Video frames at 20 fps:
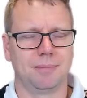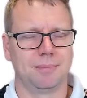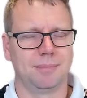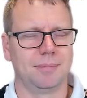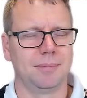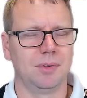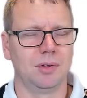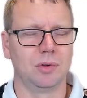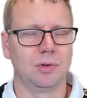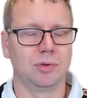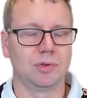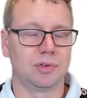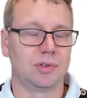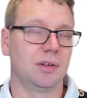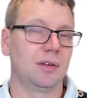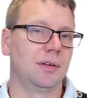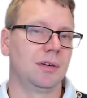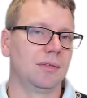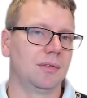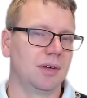
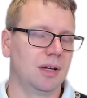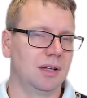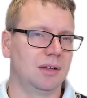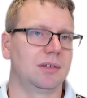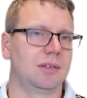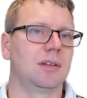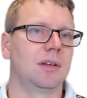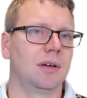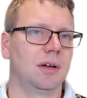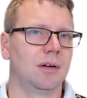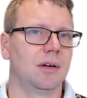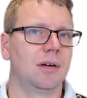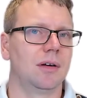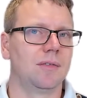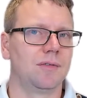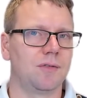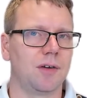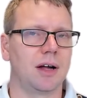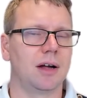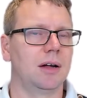using a
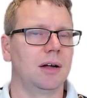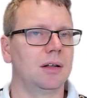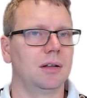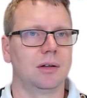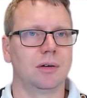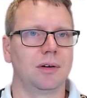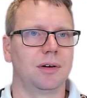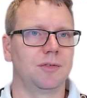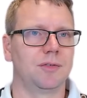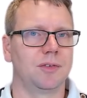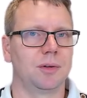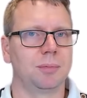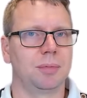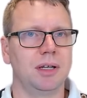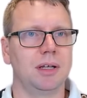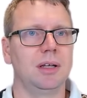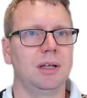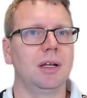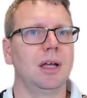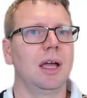file or
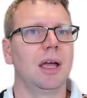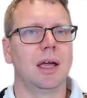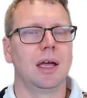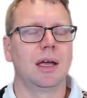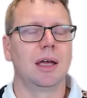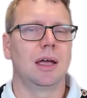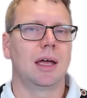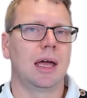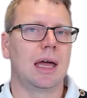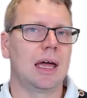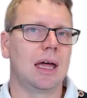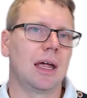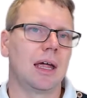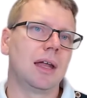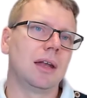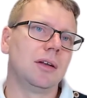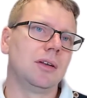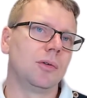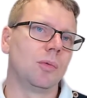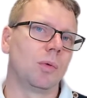FTP,
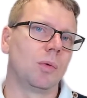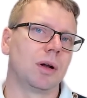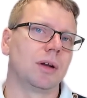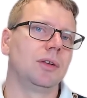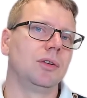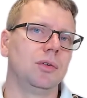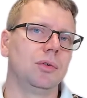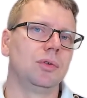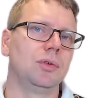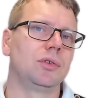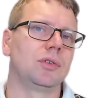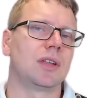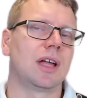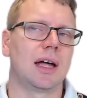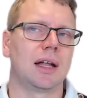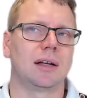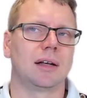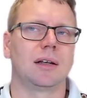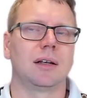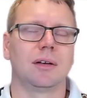and you want to use
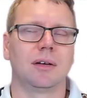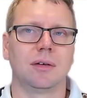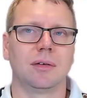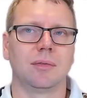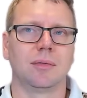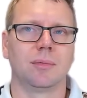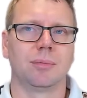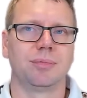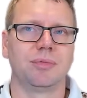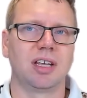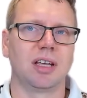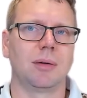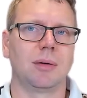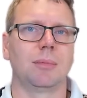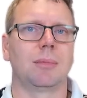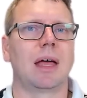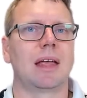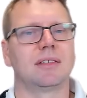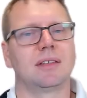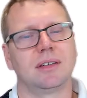that
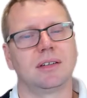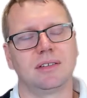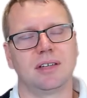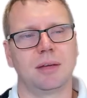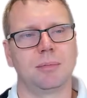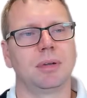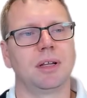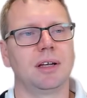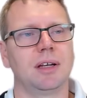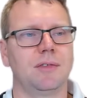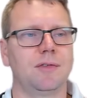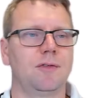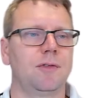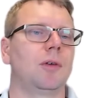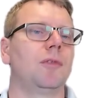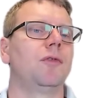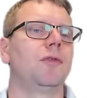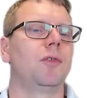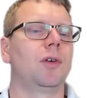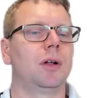as a template
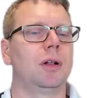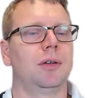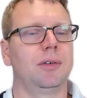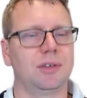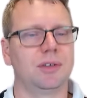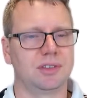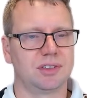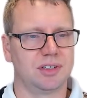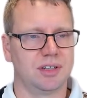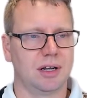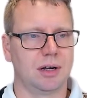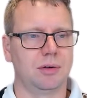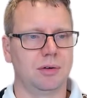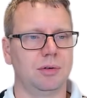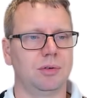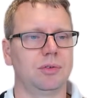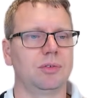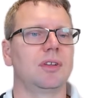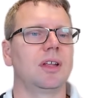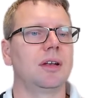for following scenarios.